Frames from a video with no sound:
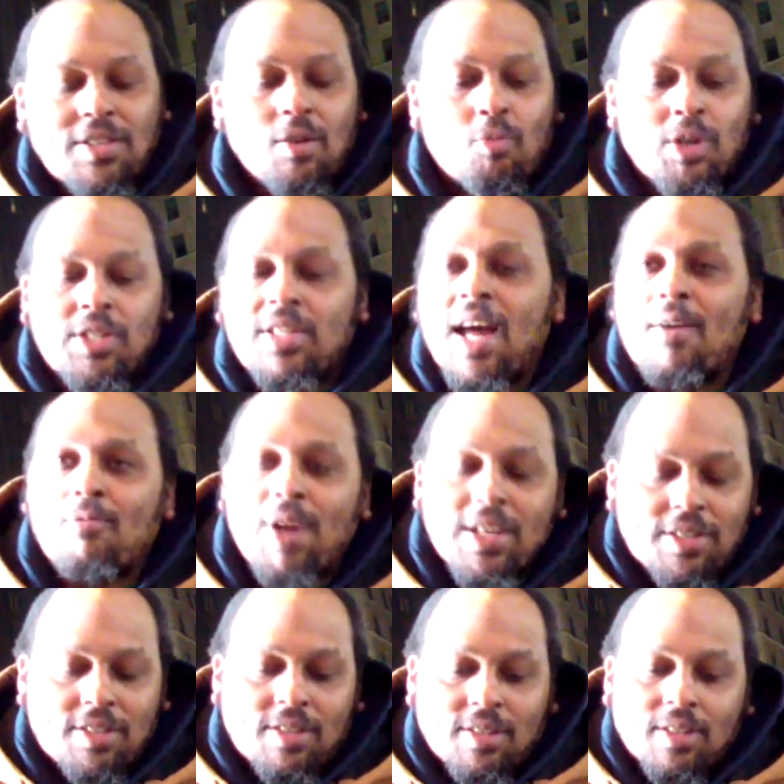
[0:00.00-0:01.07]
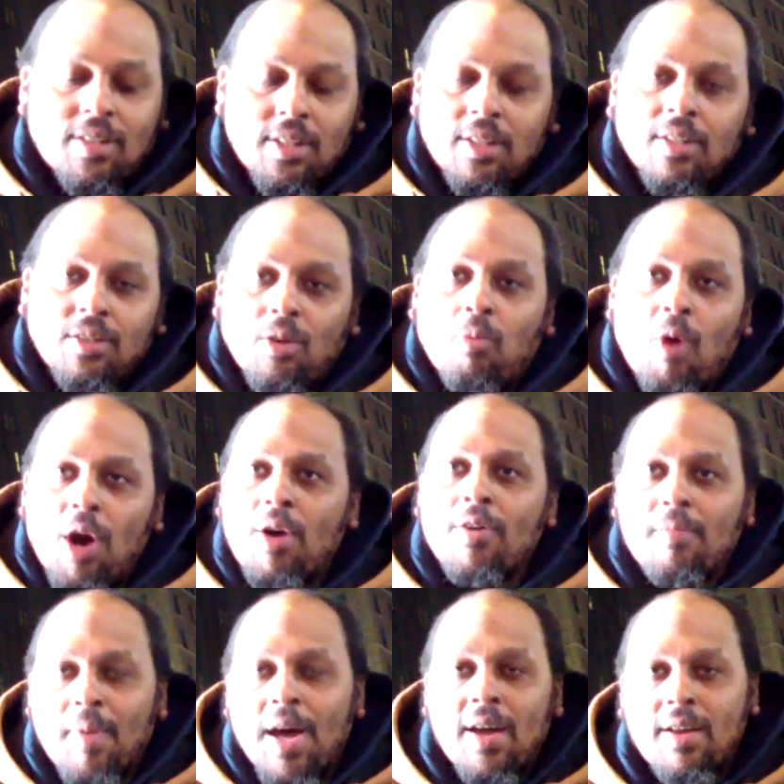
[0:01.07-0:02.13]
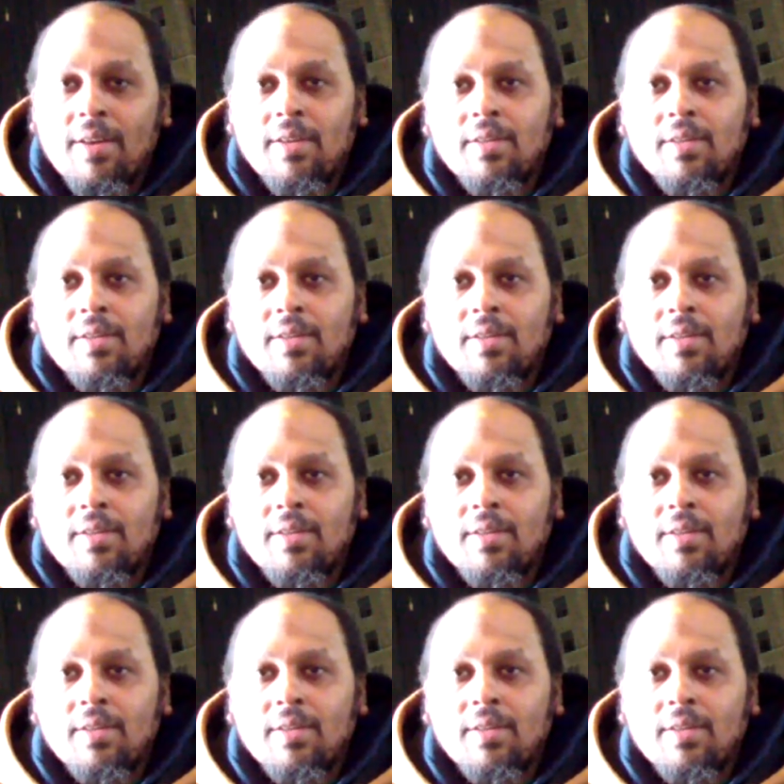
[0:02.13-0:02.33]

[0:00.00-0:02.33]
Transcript: And what's that rest? The word, man.